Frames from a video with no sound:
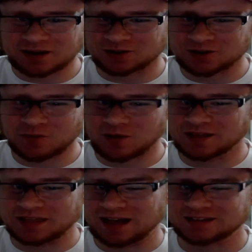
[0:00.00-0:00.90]
I don't know
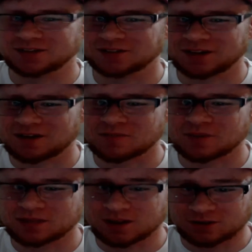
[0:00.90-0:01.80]
why that's on there,
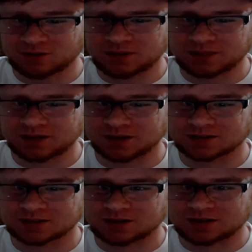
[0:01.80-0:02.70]
but the grippy
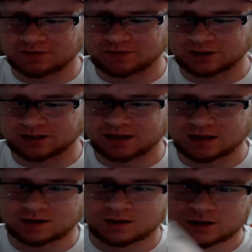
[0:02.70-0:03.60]
things are definitely neat.